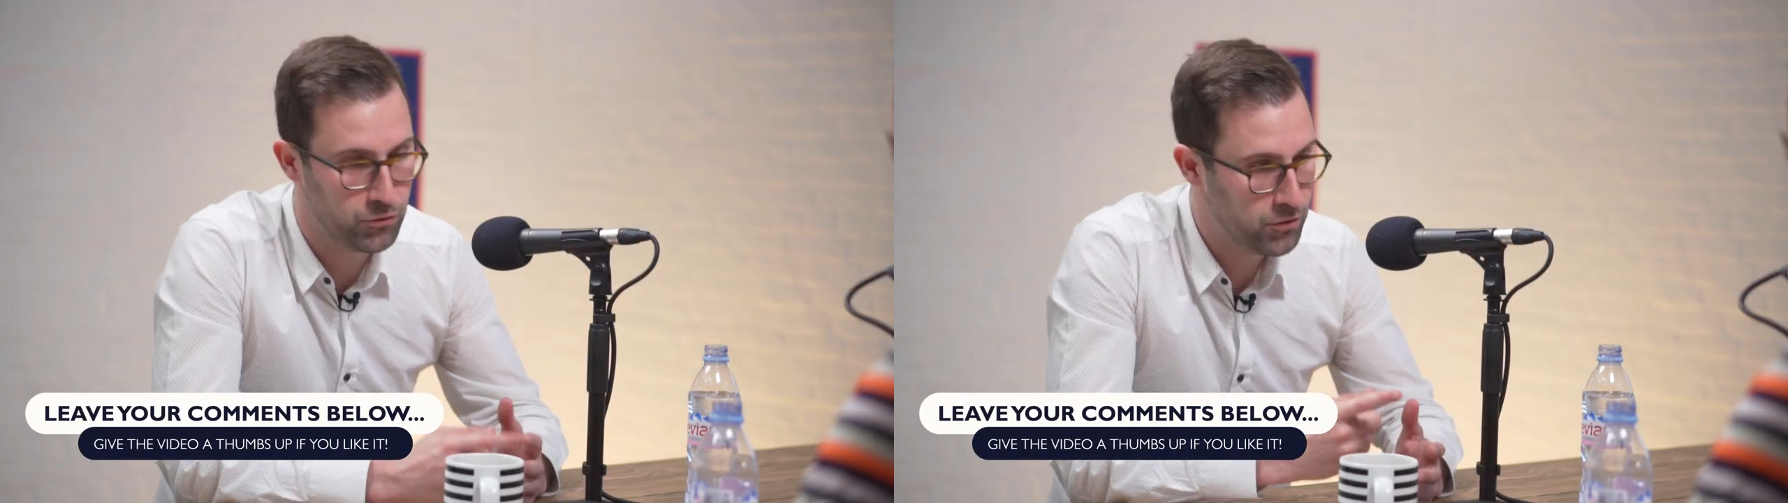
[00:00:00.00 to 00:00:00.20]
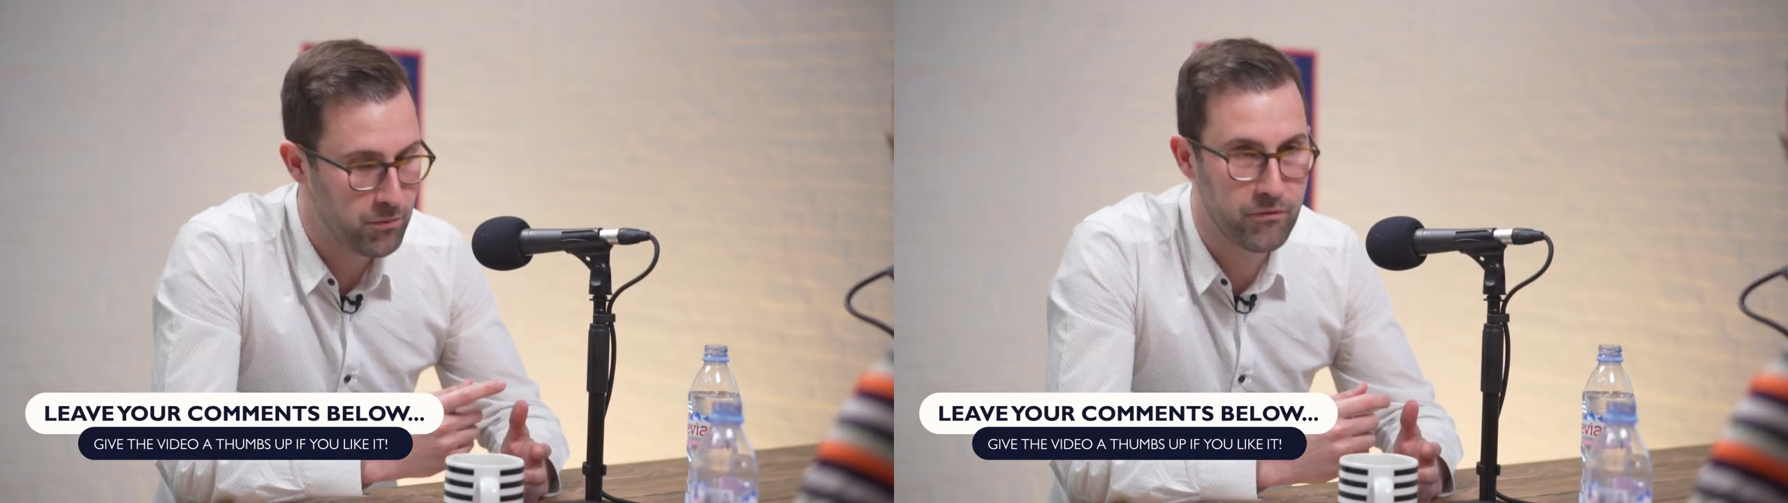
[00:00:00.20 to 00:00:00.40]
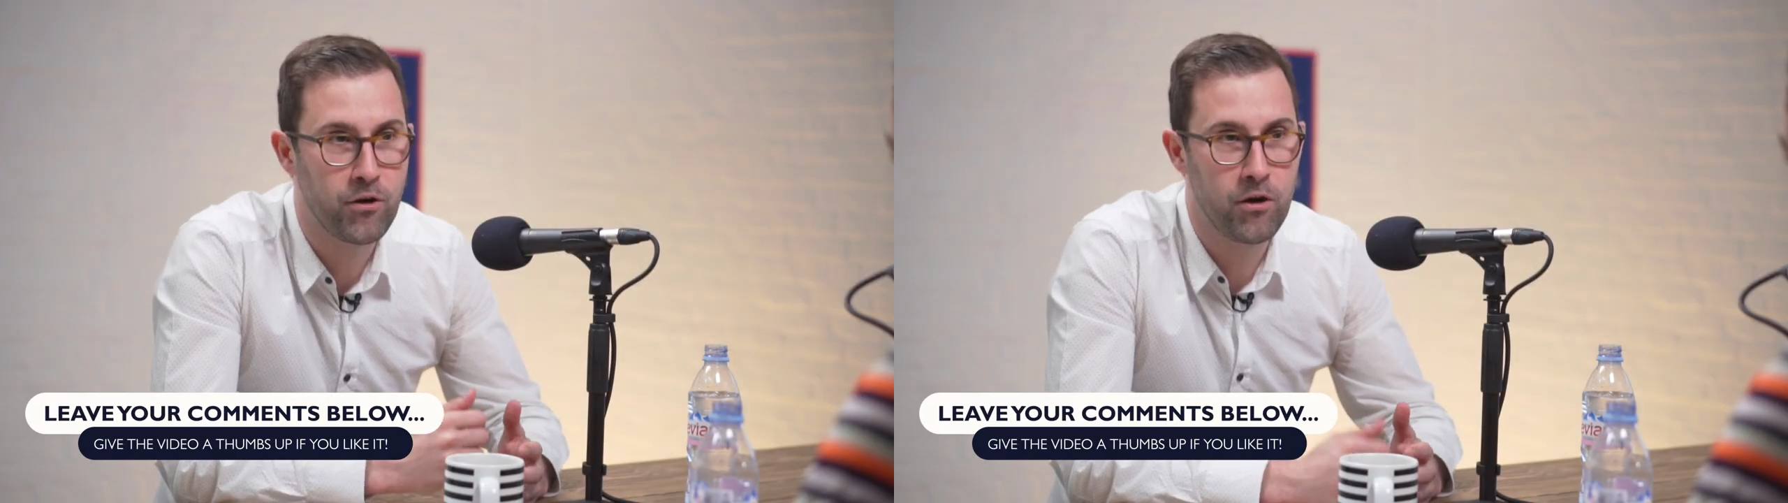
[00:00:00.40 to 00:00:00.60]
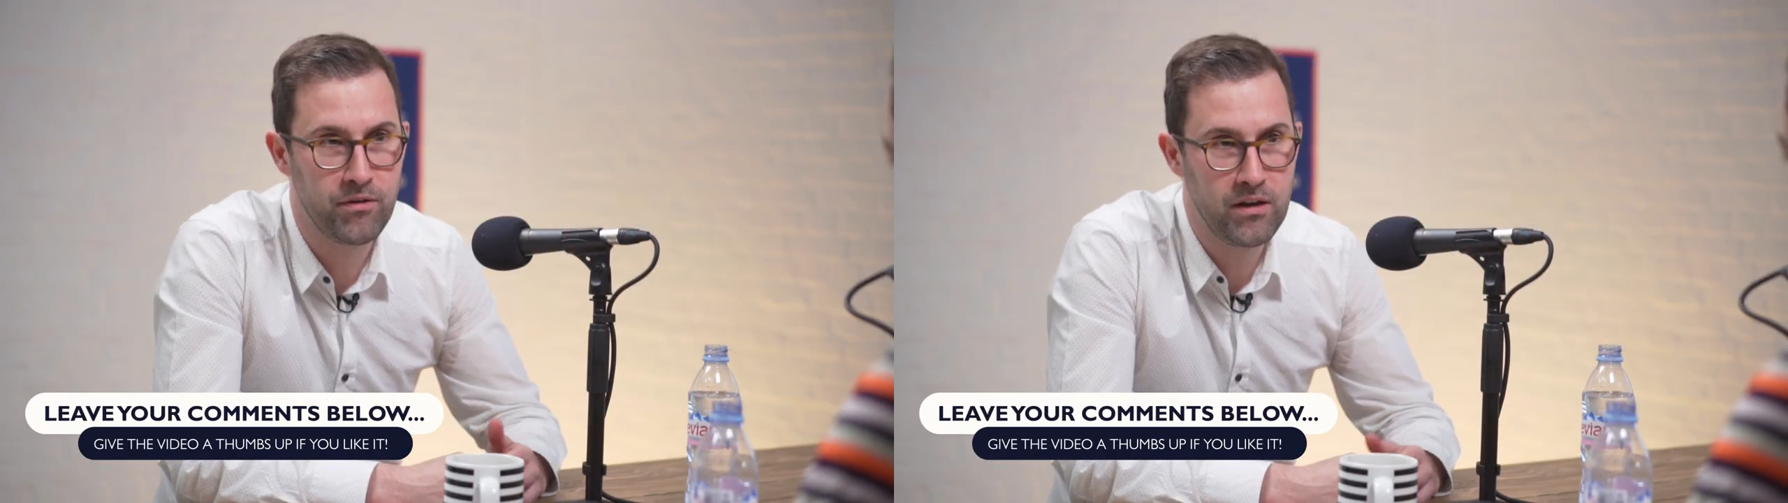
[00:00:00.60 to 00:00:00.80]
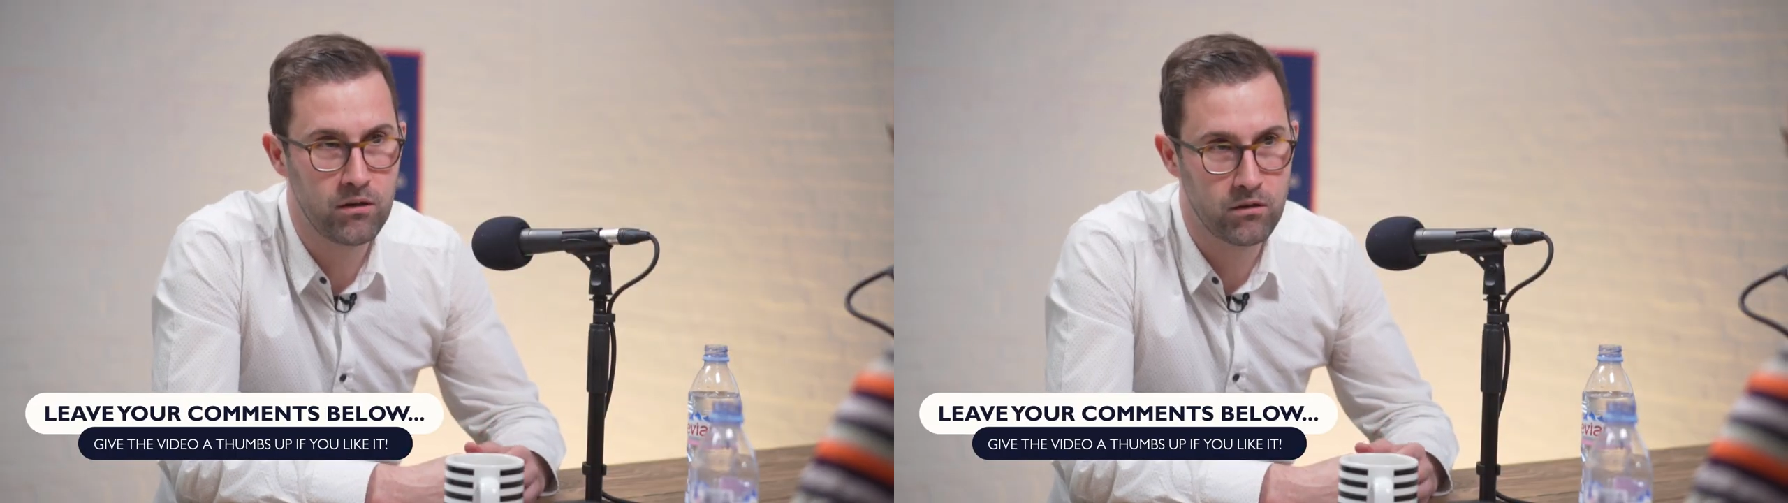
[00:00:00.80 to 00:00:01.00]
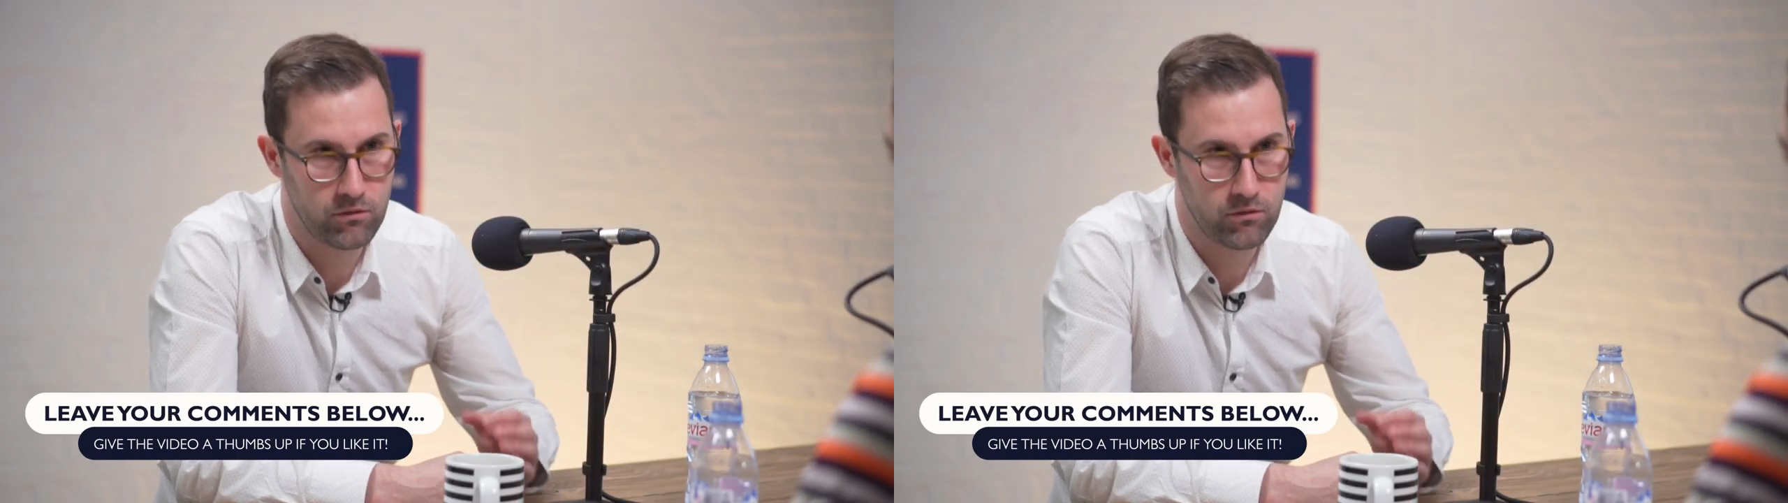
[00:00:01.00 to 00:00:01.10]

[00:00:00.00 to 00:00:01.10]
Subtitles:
good cup of coffee,